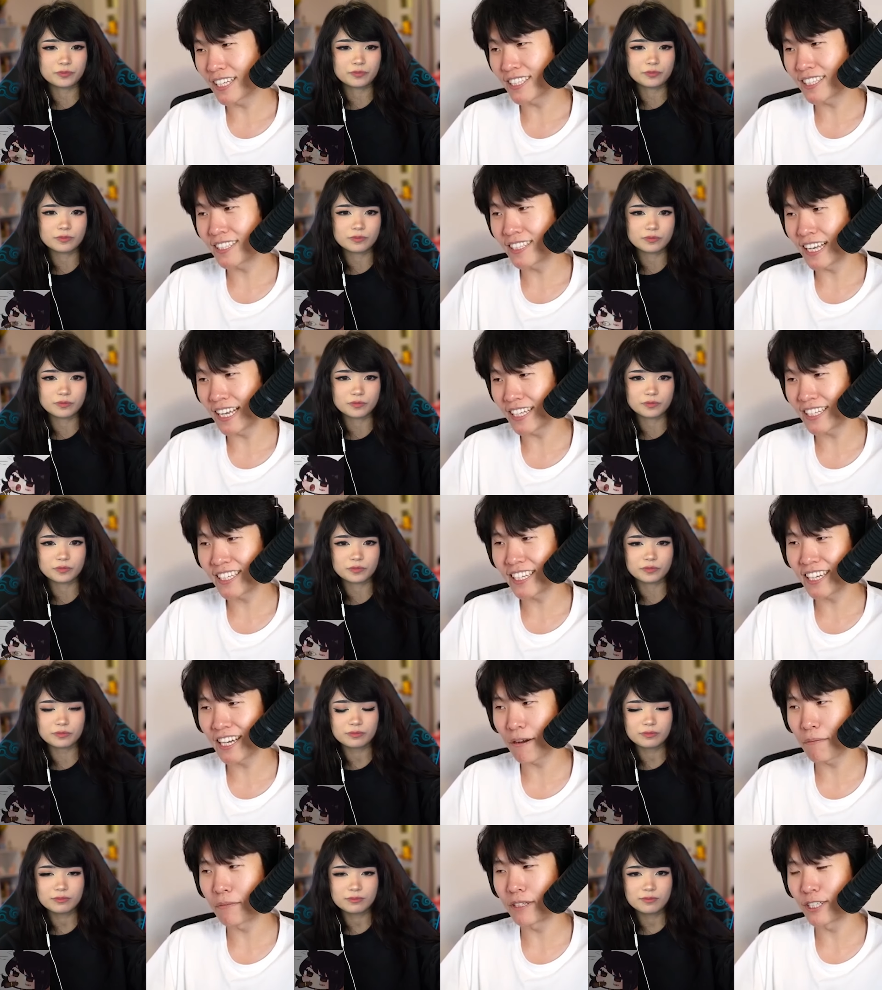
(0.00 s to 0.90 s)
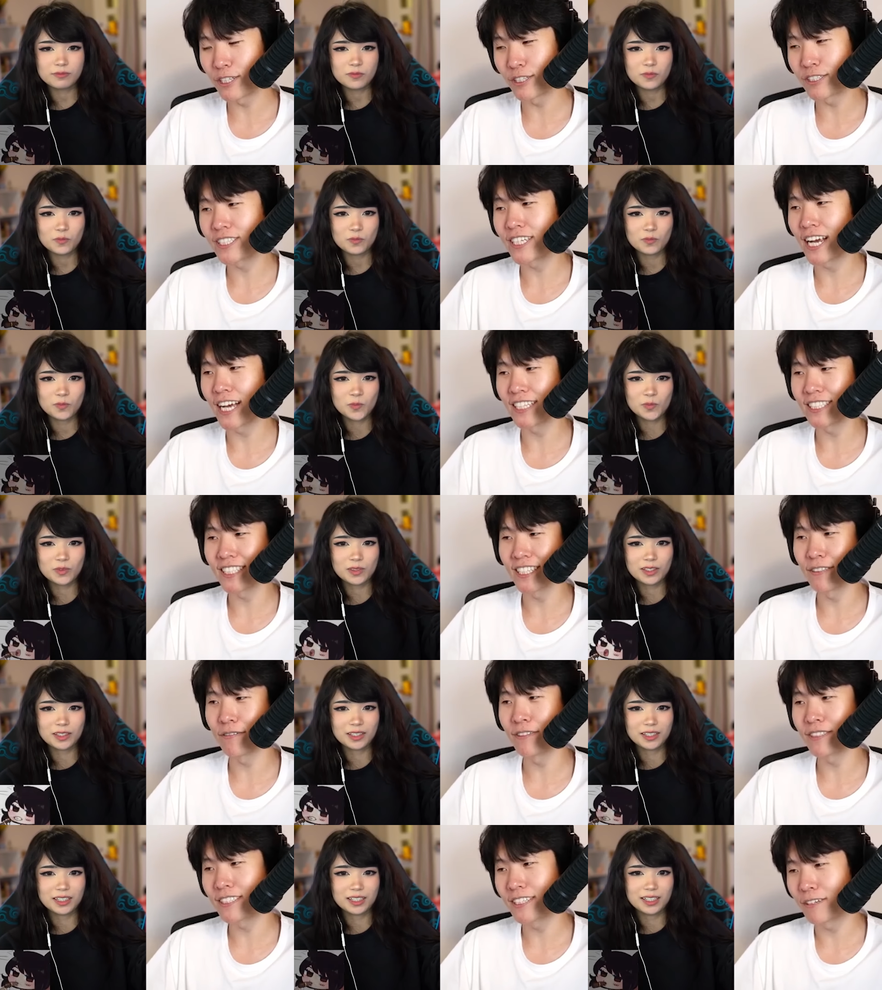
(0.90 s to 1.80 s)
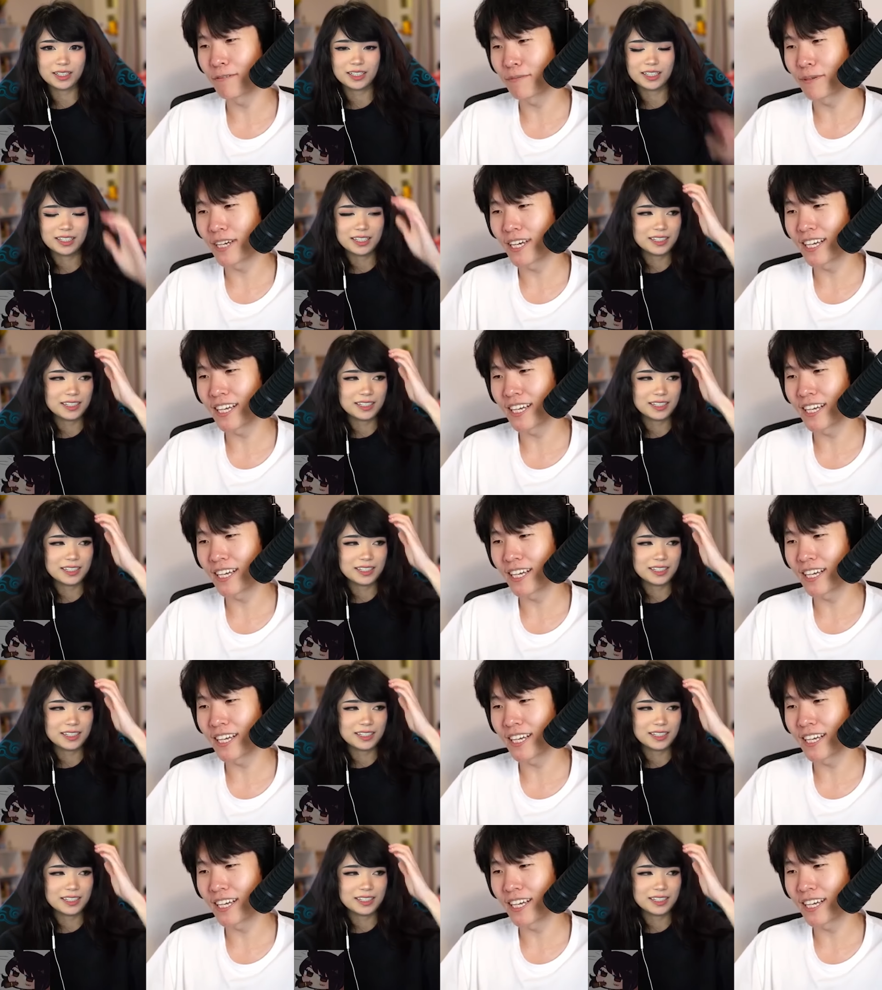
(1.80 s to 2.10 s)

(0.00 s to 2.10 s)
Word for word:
Speaker 1: hit ten K, I'm in your chat saying, "What's up,